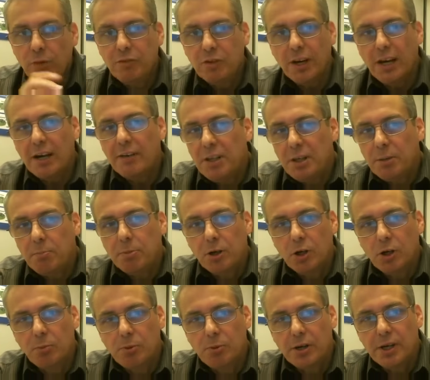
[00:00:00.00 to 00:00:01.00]
got to have the
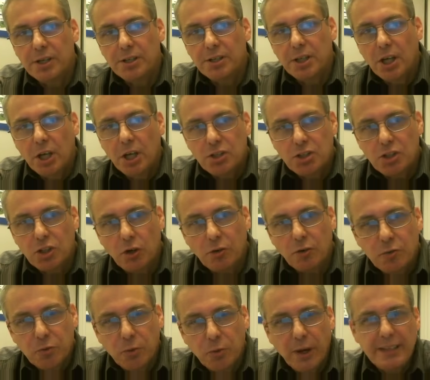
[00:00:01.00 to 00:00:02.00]
appropriate
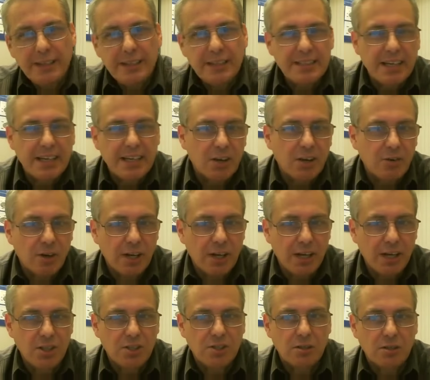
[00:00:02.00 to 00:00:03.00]
software
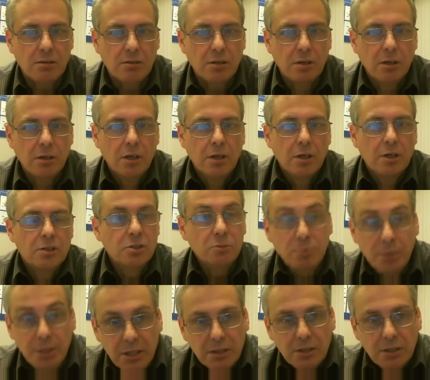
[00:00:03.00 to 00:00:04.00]
disaggregation to
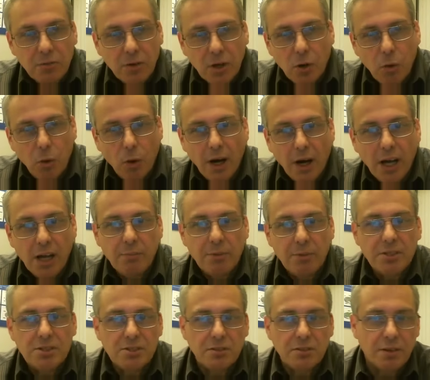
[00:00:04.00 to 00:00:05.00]
meet the
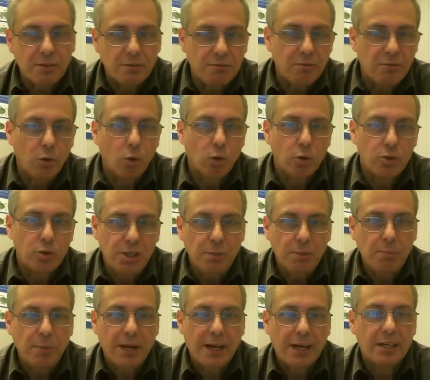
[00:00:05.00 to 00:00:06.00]
requirements of the
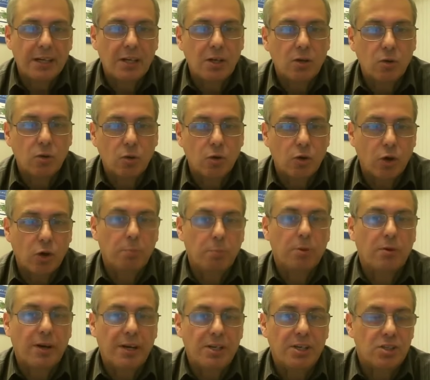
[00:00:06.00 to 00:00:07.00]
4G packet core
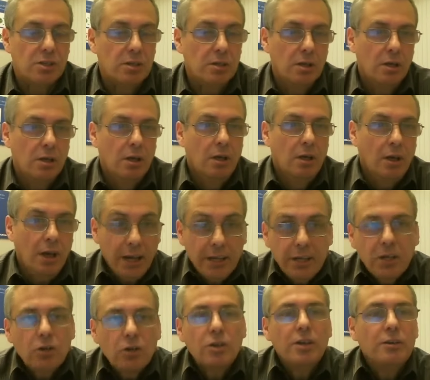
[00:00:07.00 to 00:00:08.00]
operation,
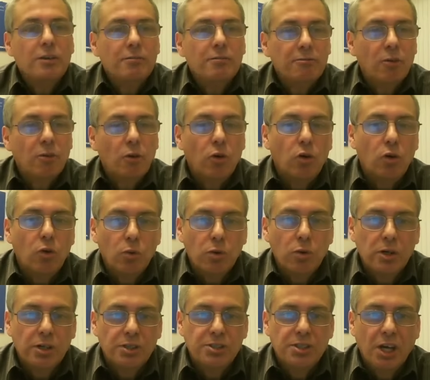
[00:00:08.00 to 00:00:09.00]
and looking
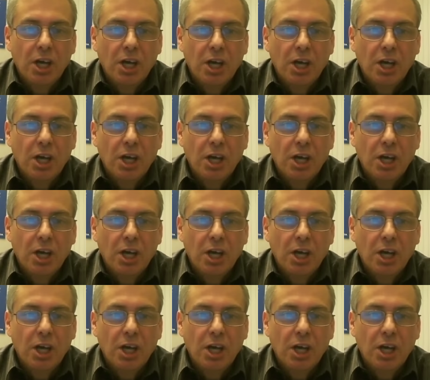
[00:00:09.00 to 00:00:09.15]
forward